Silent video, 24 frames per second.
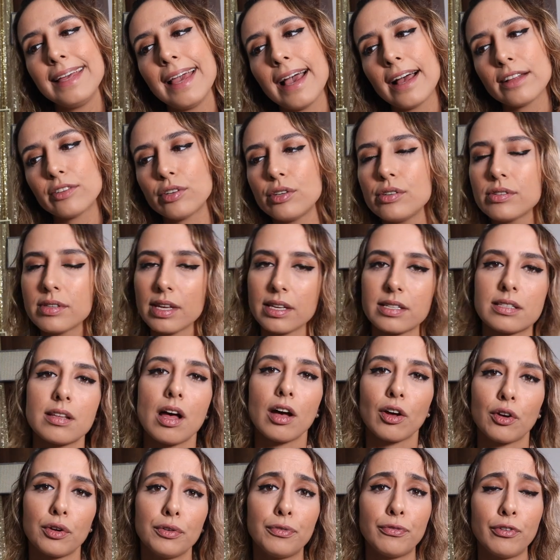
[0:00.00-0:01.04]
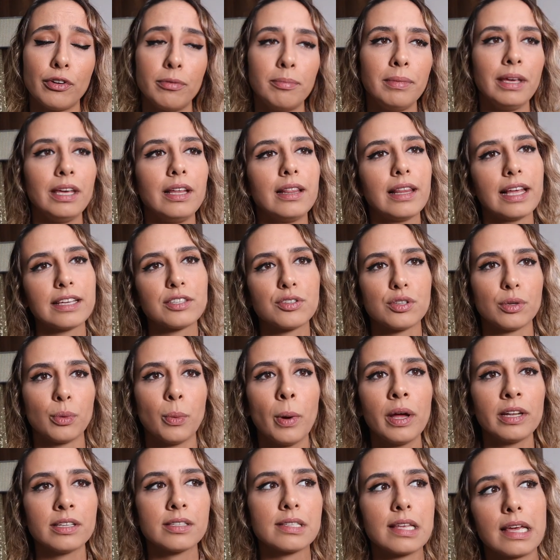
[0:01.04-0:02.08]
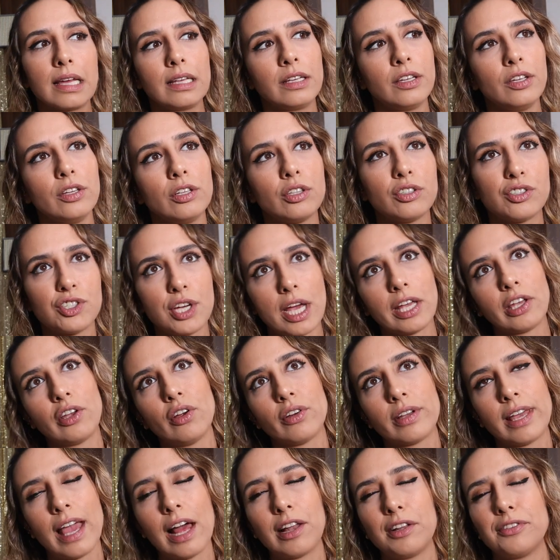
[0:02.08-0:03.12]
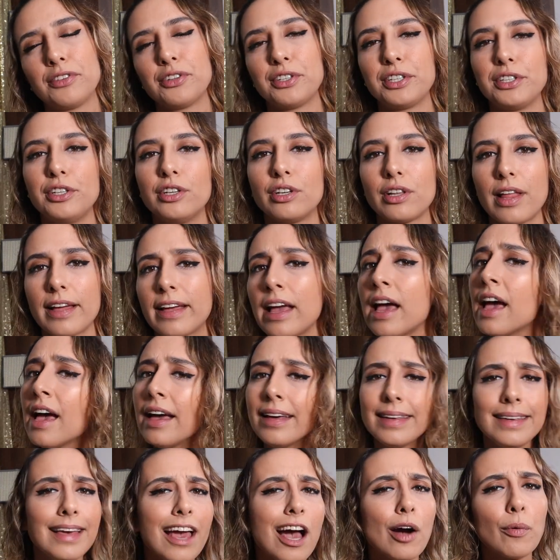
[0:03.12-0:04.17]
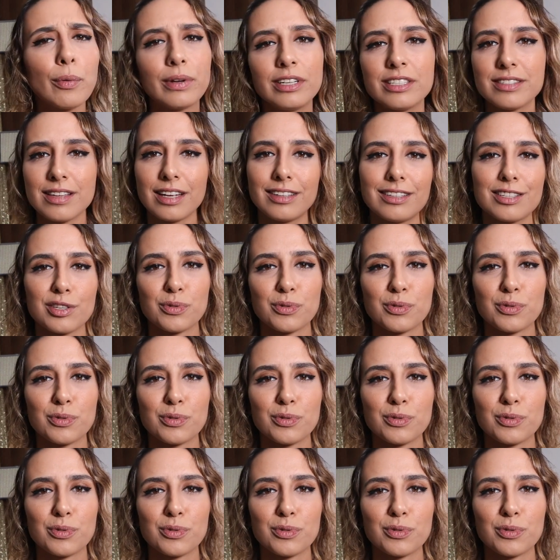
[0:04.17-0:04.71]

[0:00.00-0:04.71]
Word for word: yeah, Tuesday is not good for me, let's do Wednesday. And you check your calendar and you're like, yeah, Wednesday